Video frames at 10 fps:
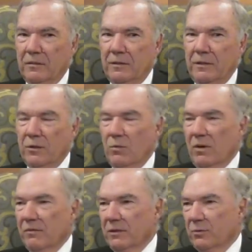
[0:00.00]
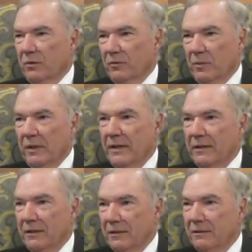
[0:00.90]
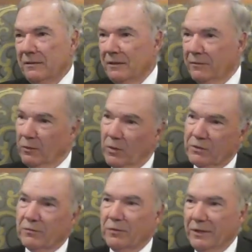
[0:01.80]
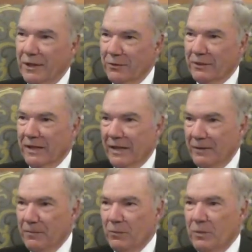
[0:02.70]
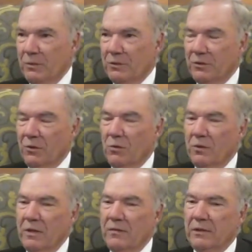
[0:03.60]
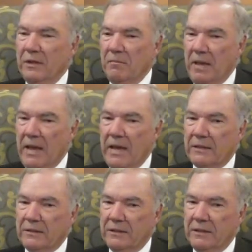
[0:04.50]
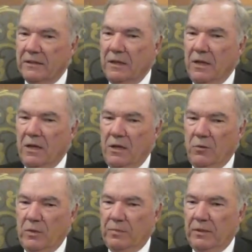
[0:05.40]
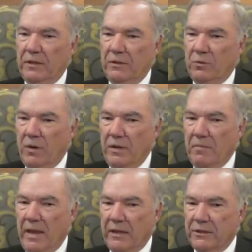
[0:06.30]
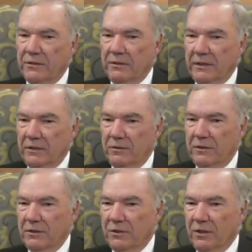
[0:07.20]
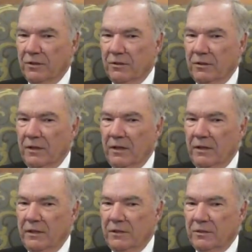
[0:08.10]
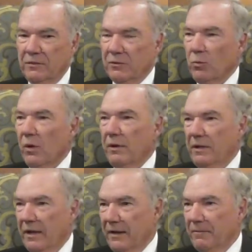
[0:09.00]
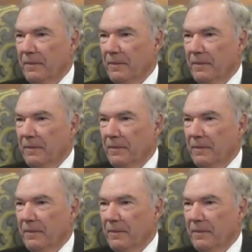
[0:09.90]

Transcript: neither one of us would have played it if it wasn't for the other guy. We were so evenly matched that we played 20 matches against each other, and each of us won 10.